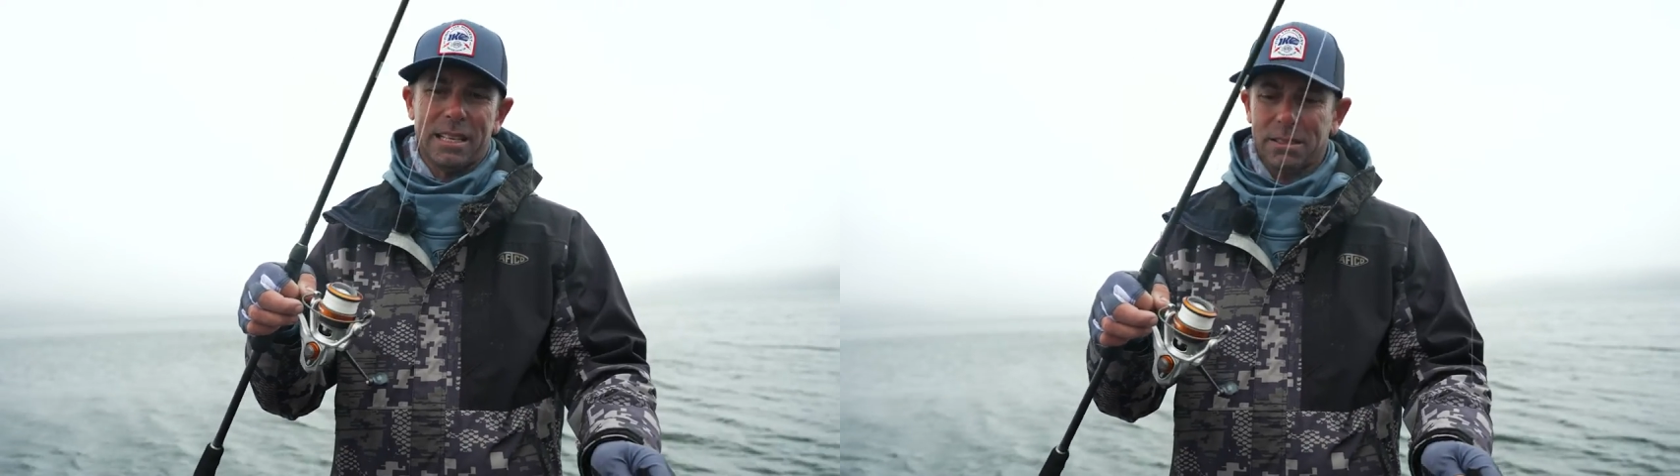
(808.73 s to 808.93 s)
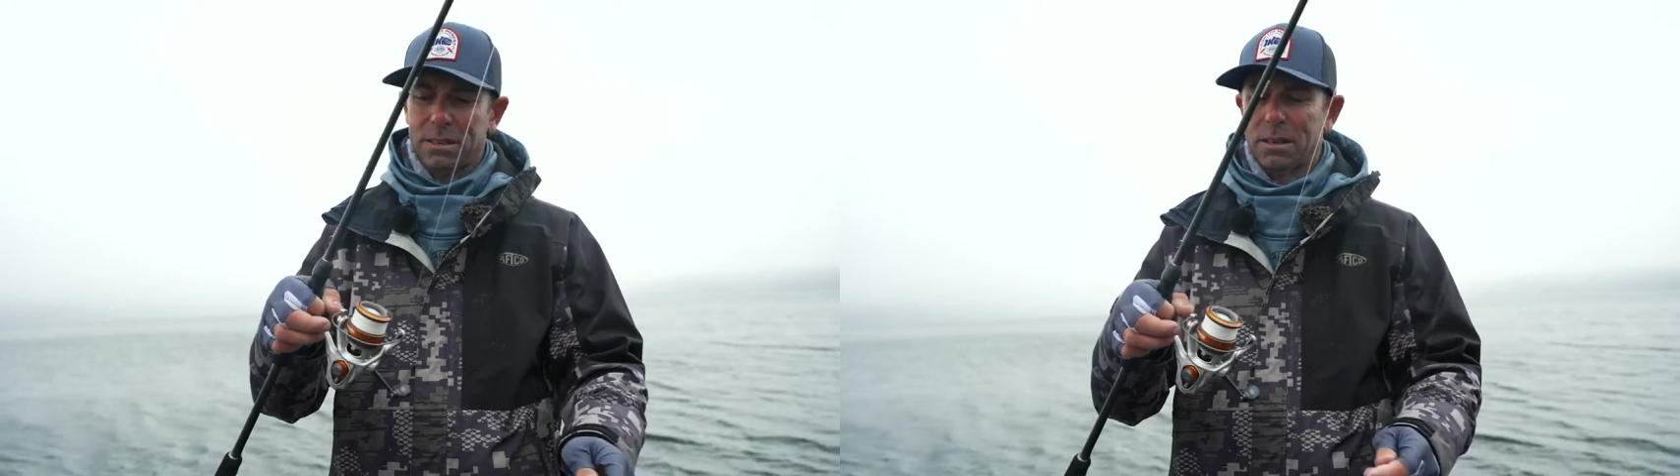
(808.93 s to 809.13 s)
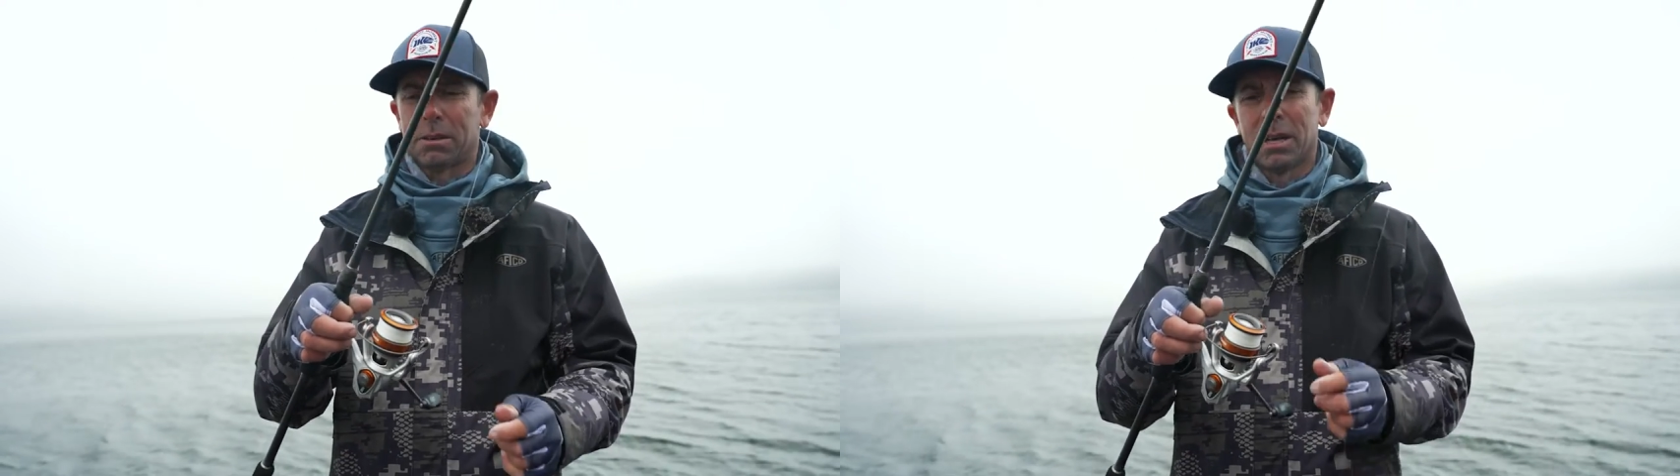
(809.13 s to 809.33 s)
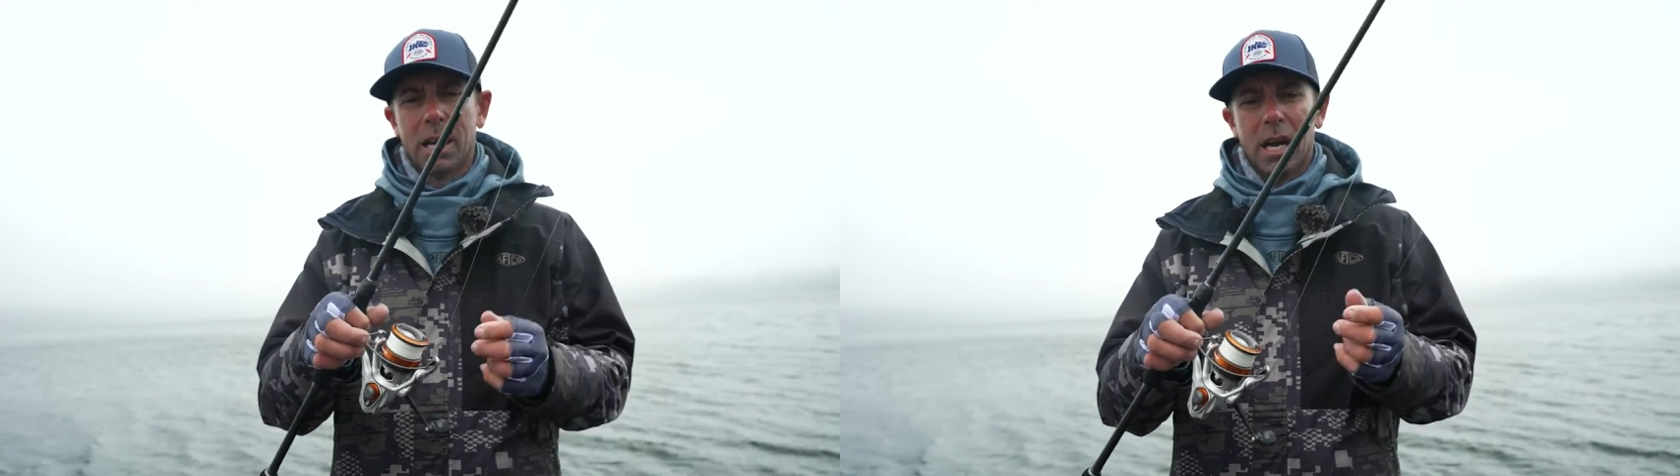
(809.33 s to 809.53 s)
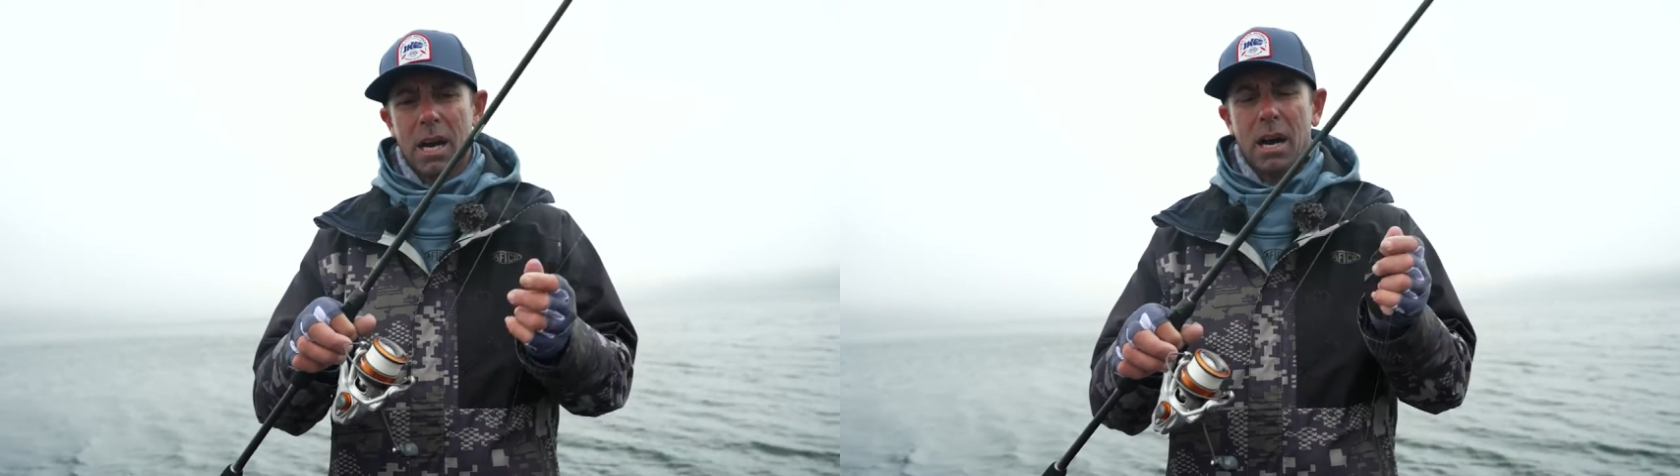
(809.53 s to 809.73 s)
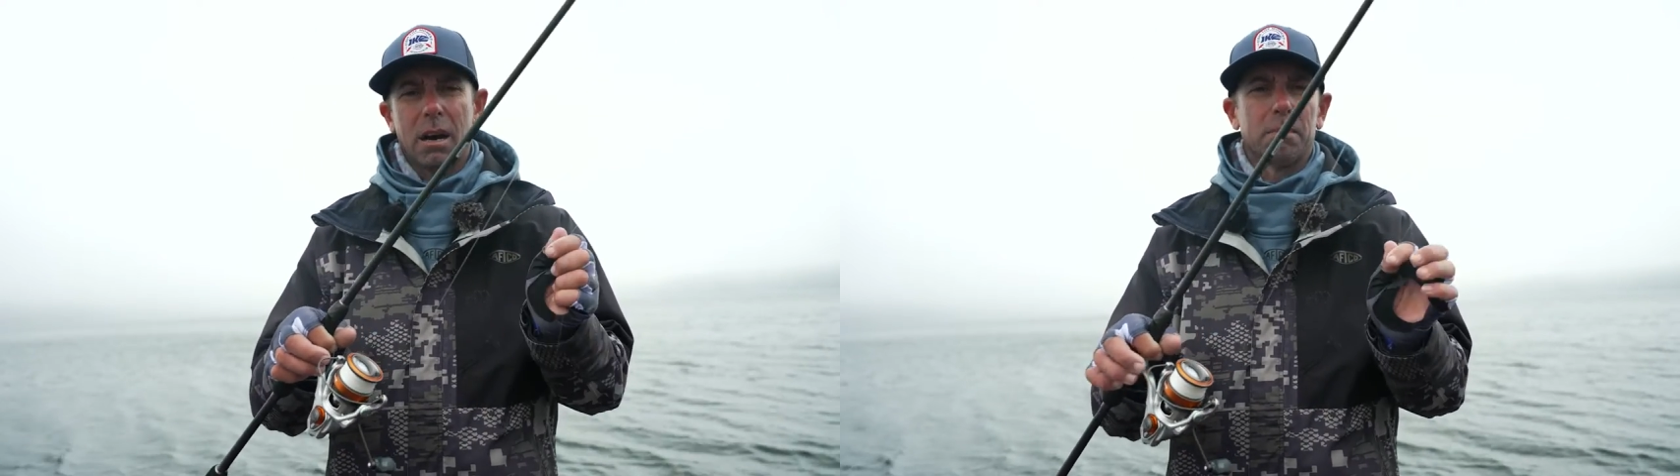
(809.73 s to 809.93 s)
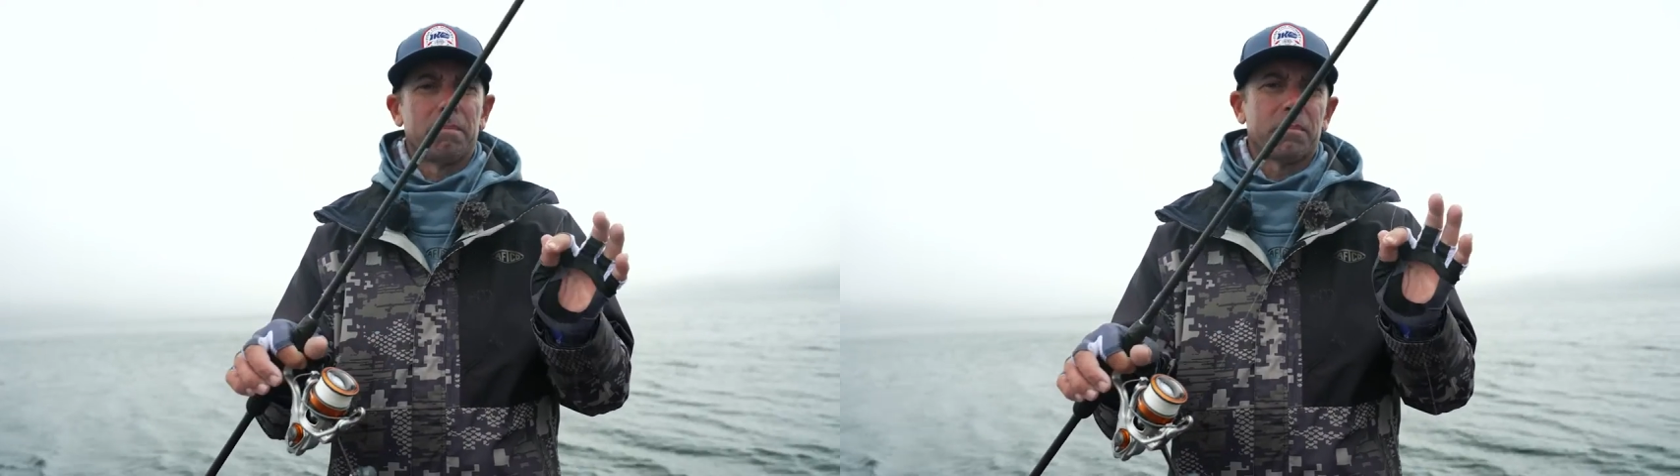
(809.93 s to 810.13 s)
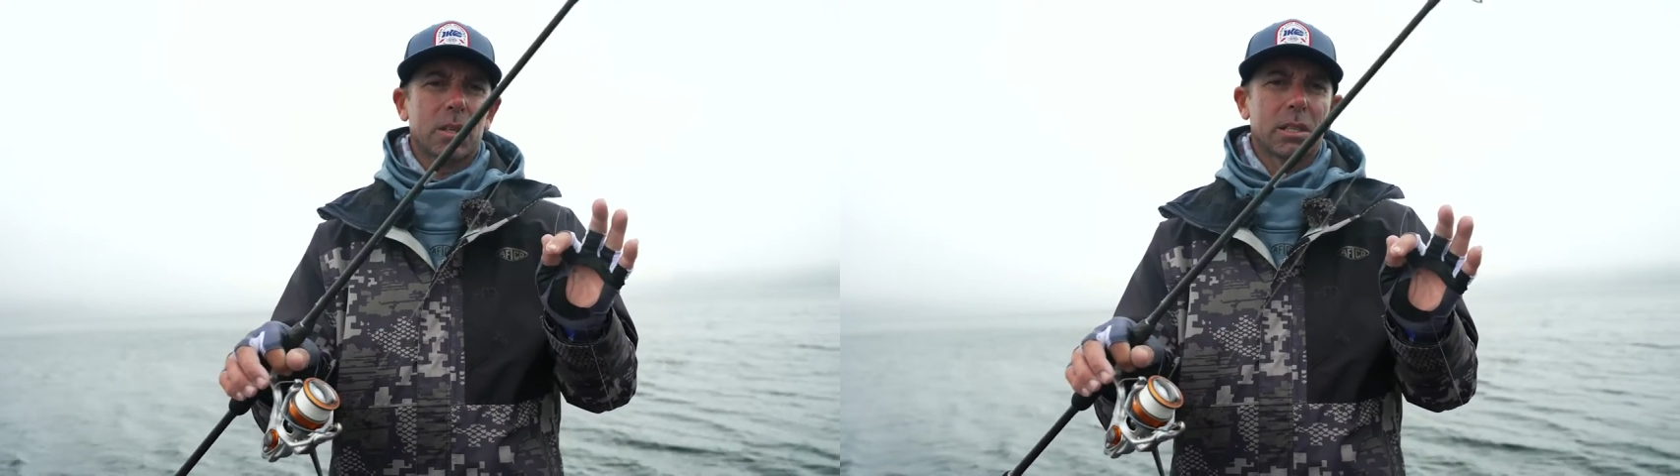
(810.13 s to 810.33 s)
So um,